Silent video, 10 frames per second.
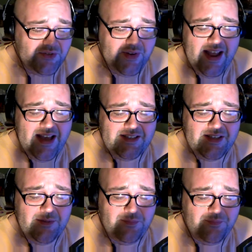has
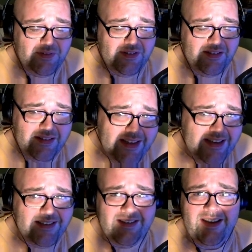
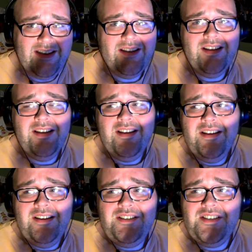completely
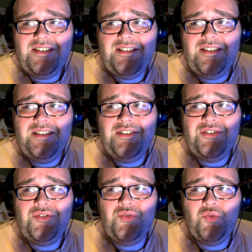just
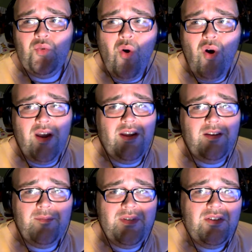
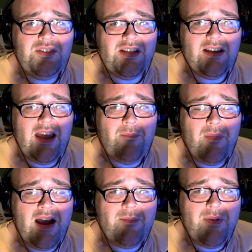destroyed music, in
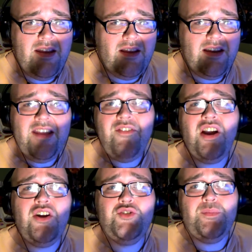my opinion. Even country